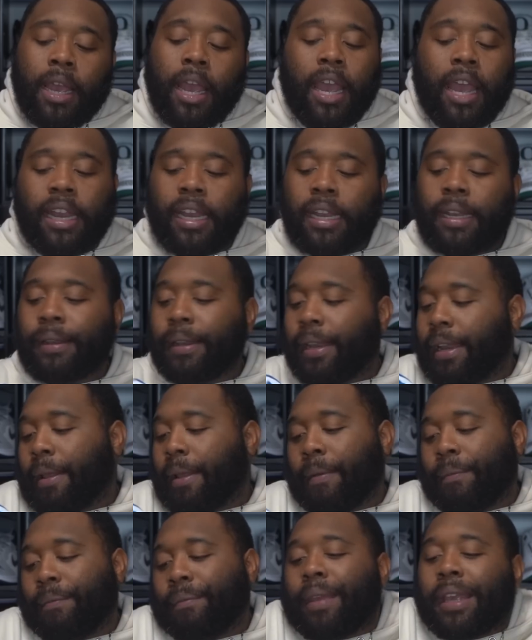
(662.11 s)
And
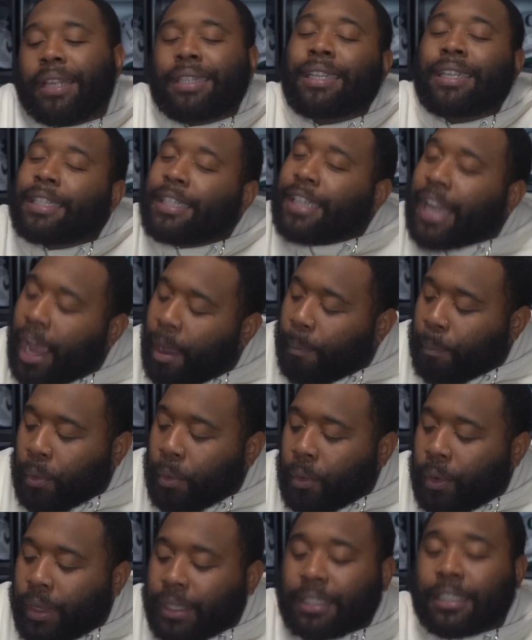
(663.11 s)
it's a
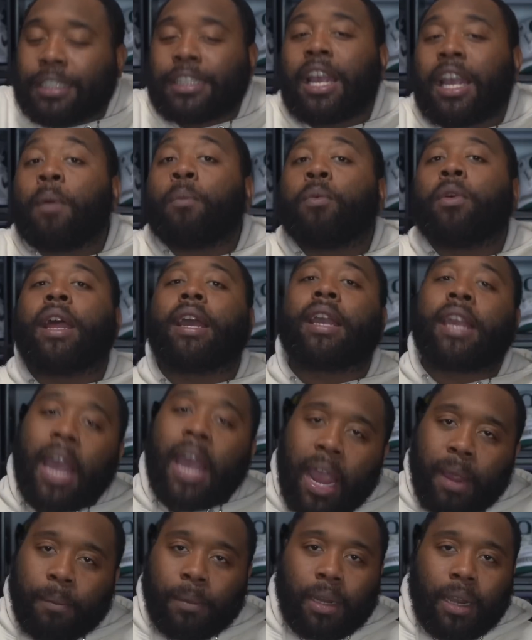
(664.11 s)
sample that
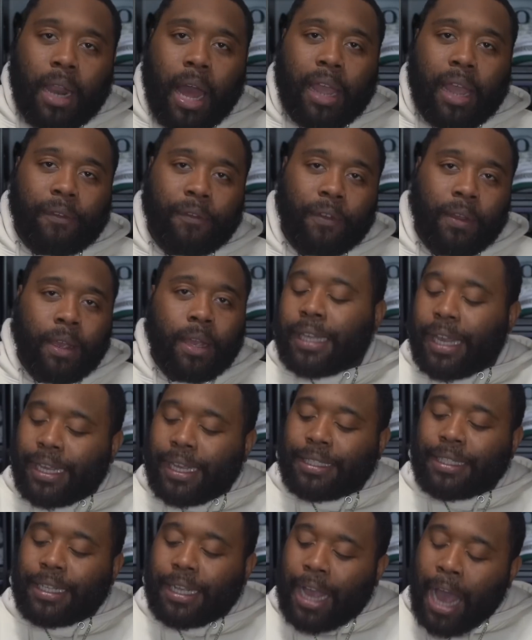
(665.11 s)
came to life.
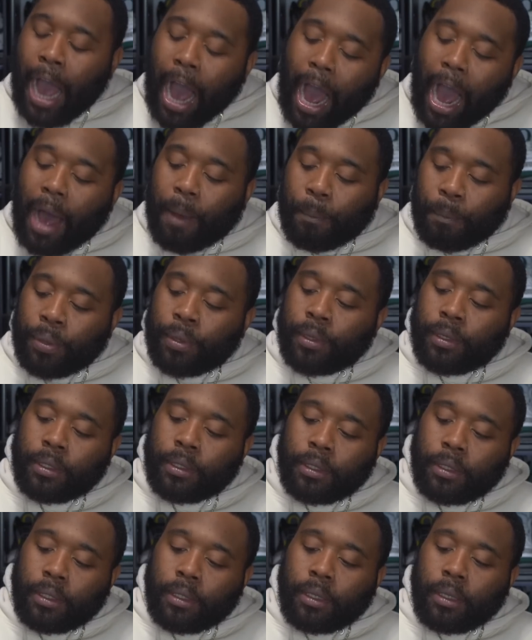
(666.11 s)
Is a cop
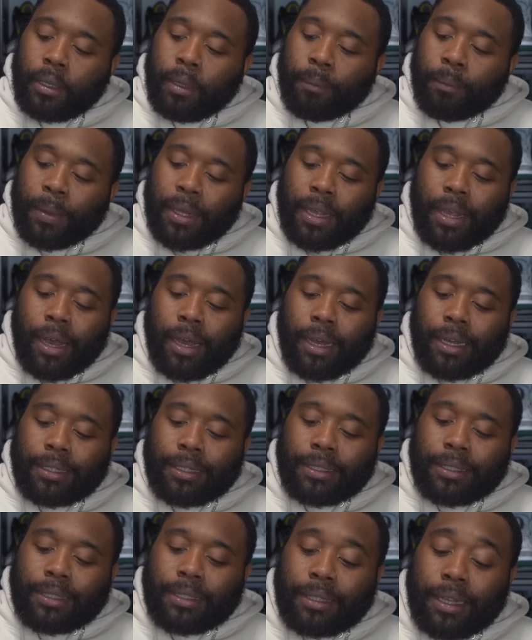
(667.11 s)

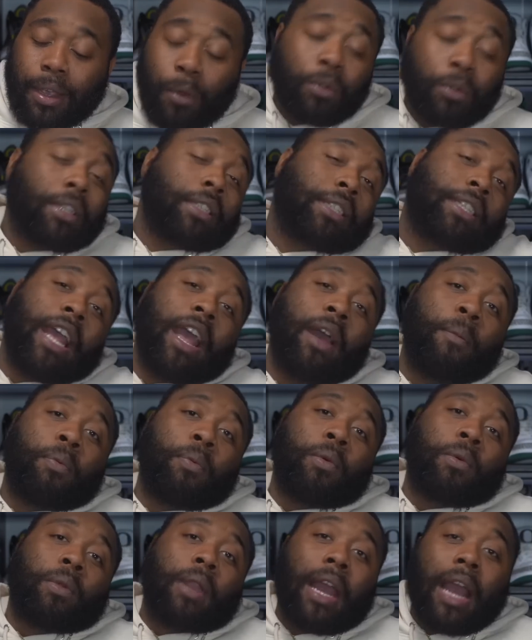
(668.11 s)
because it was a
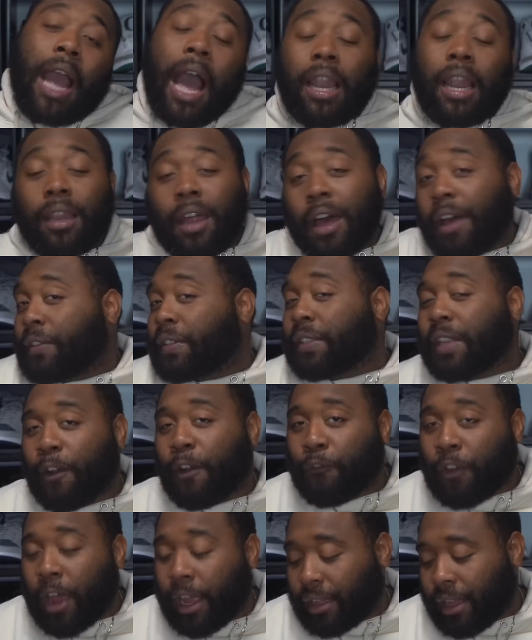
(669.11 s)
sample. Like, I love
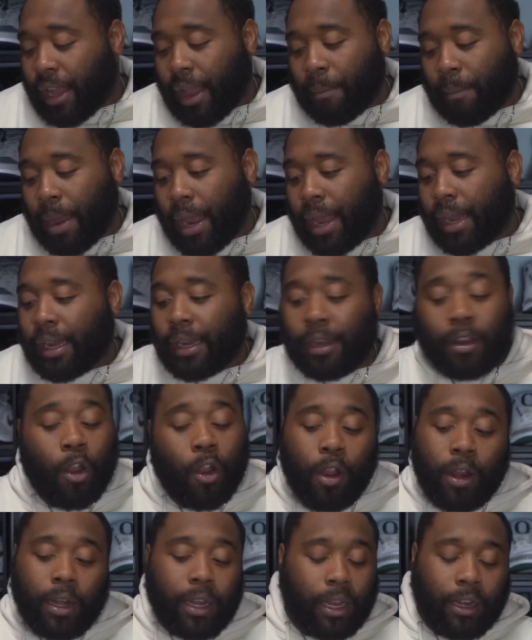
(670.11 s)
stuff like that, man. And
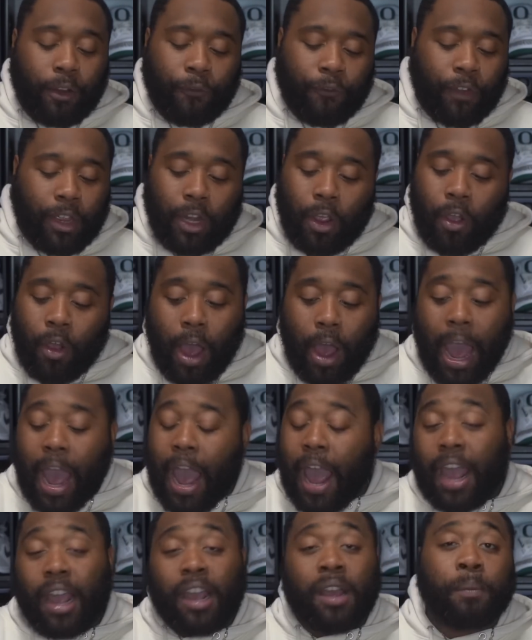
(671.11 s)
early in the video,
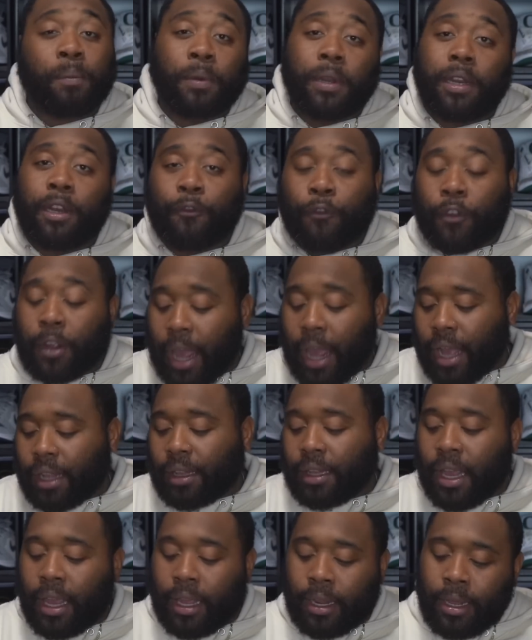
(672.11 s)
I had completely
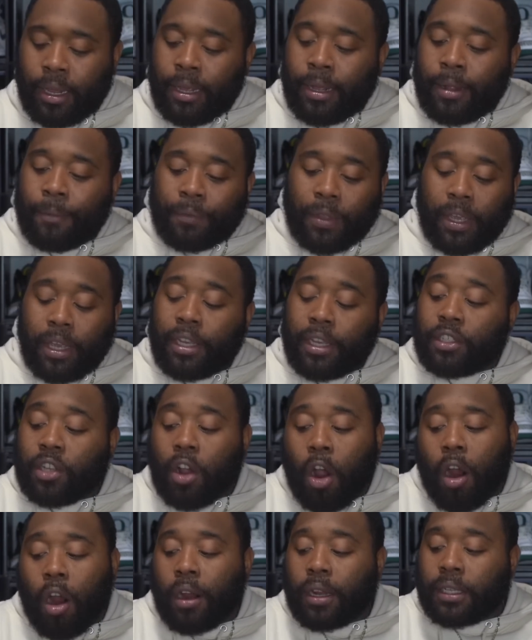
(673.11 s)
forgot that these
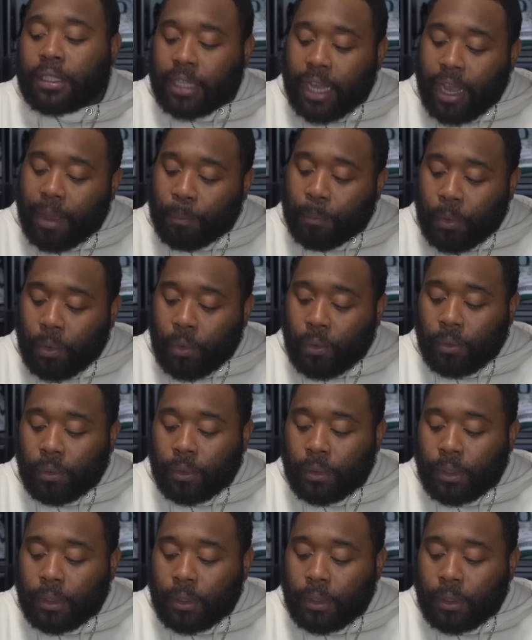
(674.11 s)
are a sample.